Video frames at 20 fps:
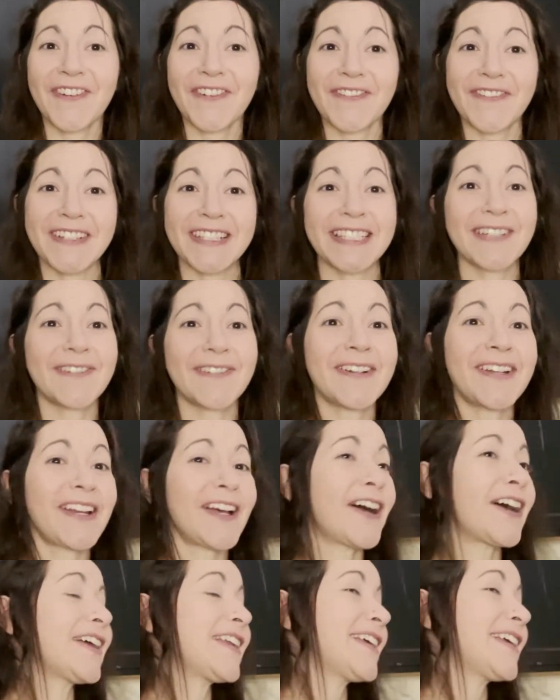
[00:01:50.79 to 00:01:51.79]
what's going
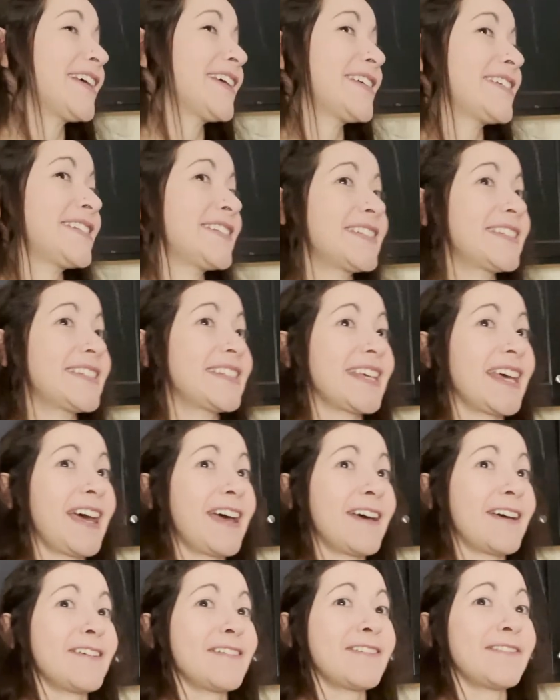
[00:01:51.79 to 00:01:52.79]
on and
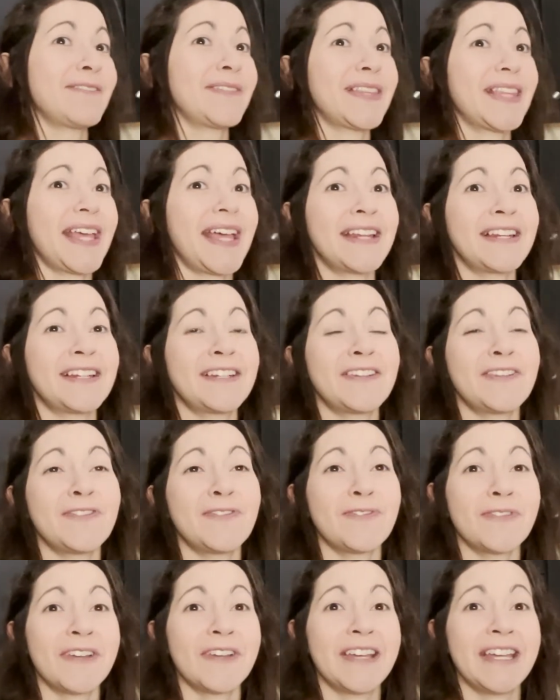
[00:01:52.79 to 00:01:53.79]
a new